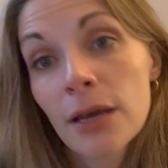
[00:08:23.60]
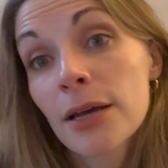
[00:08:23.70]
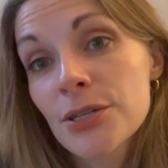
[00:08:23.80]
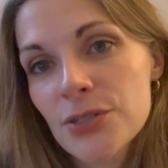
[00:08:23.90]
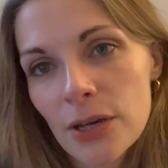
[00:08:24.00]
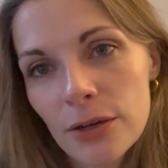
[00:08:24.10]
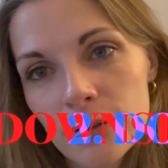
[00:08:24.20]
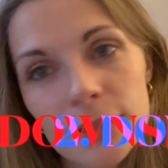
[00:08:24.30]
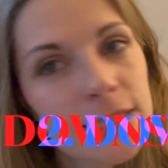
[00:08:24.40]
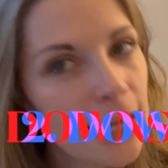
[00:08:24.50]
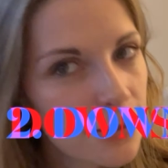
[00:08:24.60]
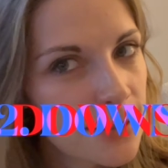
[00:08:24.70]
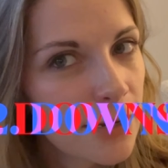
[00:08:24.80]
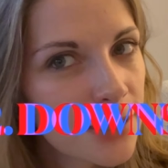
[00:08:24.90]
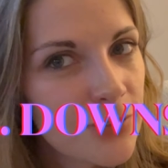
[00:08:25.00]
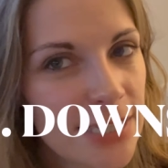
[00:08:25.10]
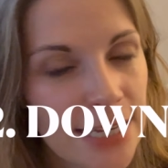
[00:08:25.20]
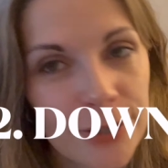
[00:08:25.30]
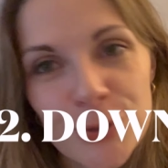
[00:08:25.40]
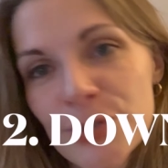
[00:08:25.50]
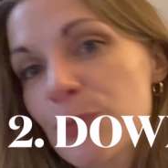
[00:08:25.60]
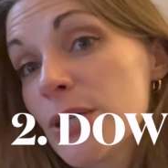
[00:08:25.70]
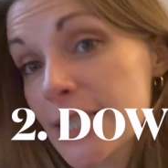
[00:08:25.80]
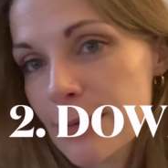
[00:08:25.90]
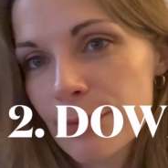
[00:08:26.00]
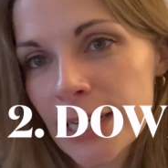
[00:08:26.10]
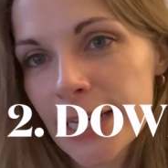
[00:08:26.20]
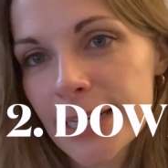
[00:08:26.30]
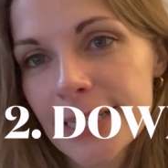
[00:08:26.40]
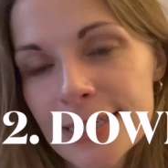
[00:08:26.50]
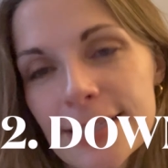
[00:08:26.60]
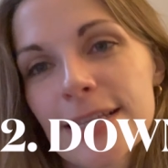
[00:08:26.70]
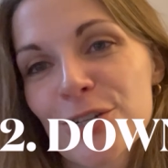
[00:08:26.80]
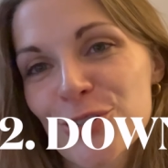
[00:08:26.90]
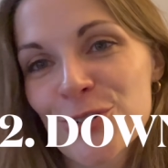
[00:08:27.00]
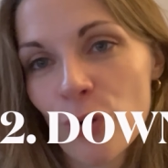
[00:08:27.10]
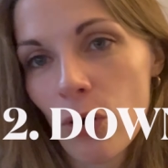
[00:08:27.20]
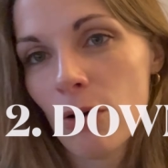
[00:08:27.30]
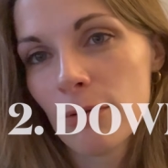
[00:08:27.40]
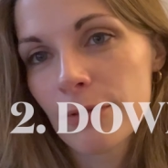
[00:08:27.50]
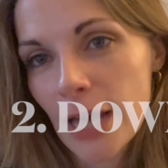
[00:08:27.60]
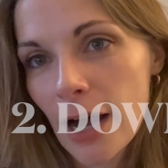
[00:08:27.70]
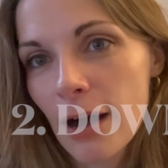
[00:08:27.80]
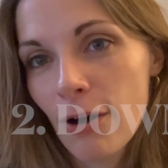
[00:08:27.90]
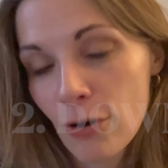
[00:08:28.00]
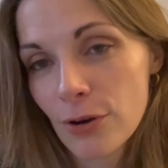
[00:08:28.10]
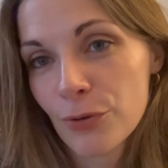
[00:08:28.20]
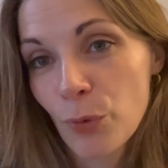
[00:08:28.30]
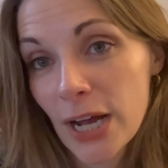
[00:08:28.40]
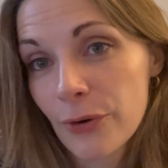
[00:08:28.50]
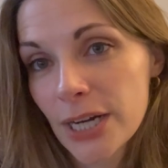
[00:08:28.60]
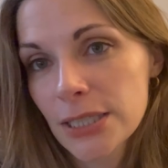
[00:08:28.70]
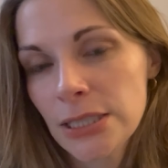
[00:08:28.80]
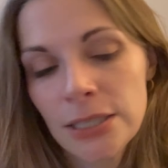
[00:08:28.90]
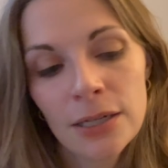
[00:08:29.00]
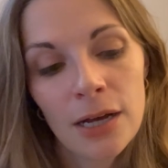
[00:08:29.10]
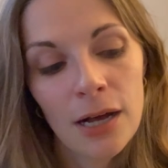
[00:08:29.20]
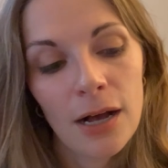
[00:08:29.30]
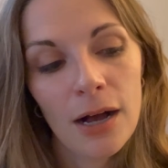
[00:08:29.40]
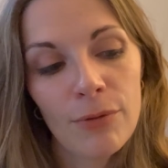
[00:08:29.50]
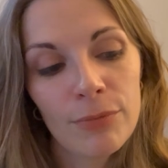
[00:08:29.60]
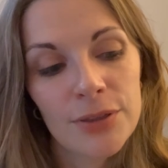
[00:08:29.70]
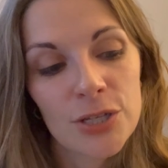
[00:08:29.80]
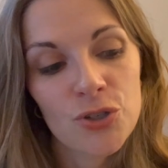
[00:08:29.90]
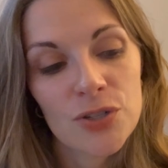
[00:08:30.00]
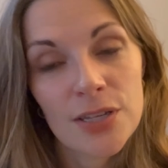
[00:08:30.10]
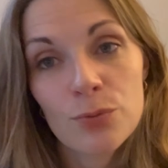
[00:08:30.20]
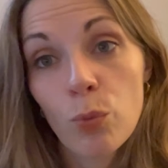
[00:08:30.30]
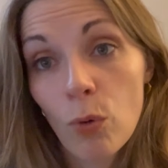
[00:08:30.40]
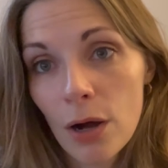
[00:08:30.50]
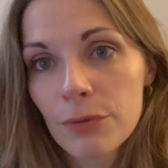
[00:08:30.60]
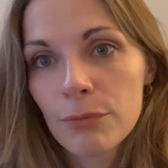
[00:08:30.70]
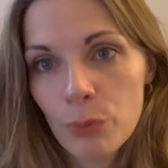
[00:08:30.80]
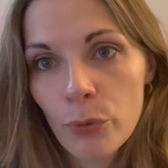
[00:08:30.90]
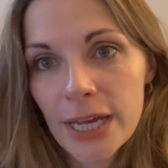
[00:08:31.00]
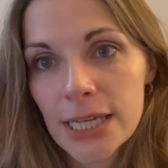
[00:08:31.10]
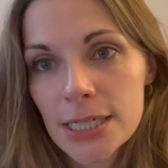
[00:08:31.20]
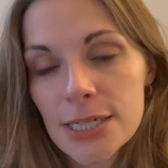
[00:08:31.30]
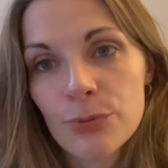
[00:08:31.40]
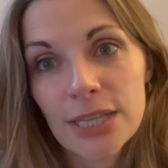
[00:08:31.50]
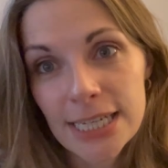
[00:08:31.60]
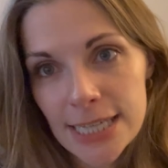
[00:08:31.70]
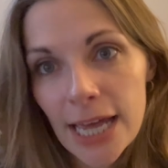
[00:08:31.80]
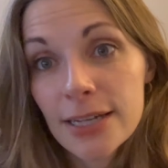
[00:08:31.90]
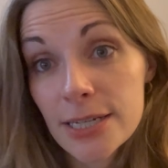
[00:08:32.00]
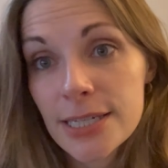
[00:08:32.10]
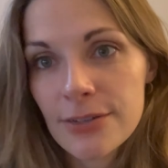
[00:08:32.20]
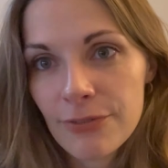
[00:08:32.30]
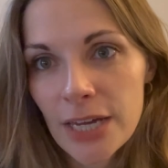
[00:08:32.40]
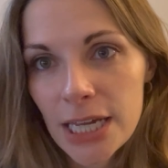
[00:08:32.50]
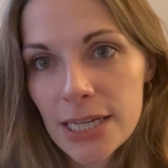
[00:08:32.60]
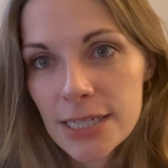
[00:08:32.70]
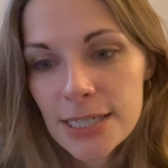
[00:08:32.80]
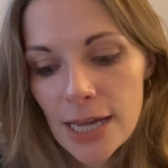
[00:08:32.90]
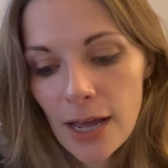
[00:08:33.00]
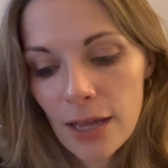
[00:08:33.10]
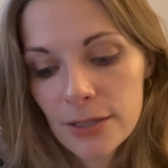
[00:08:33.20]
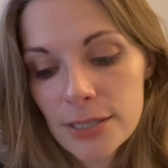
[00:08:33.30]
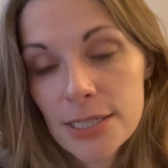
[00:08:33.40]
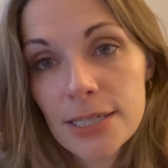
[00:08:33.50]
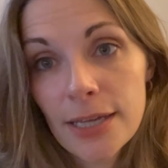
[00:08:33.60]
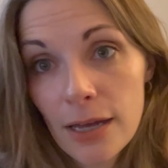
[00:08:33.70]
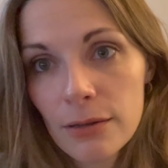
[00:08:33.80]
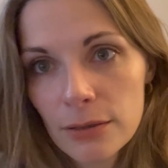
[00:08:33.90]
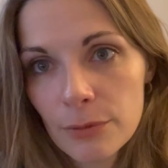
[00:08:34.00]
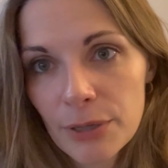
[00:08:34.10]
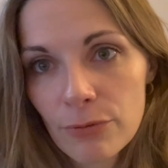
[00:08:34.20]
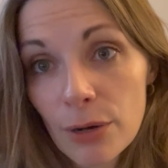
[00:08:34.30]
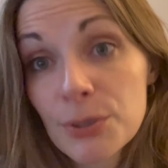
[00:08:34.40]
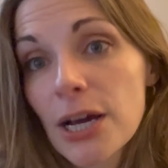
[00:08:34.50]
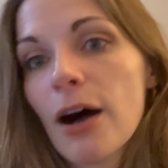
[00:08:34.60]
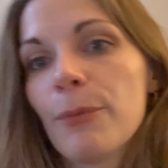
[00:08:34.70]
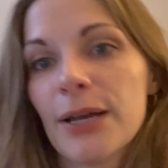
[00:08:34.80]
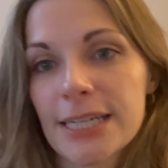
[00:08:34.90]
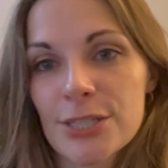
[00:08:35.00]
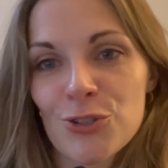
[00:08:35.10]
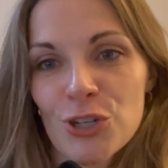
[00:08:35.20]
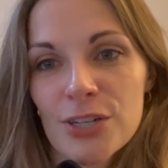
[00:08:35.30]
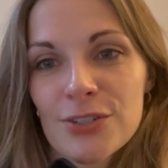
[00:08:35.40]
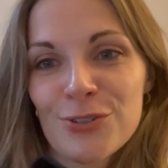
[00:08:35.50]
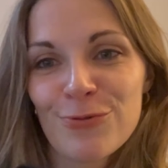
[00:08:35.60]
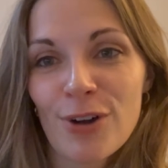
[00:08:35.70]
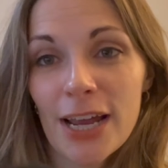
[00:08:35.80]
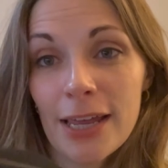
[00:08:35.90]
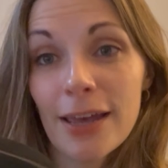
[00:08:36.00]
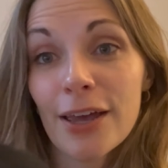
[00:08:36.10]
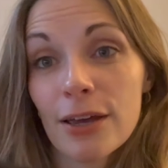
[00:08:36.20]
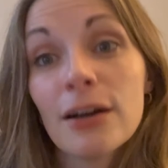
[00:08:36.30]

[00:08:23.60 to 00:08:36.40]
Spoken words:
So the downside of these heels, put simply, is that they're just not that hard wearing. There's just this one point where they tend to fade and get a little bit rubbed up, and it's just right here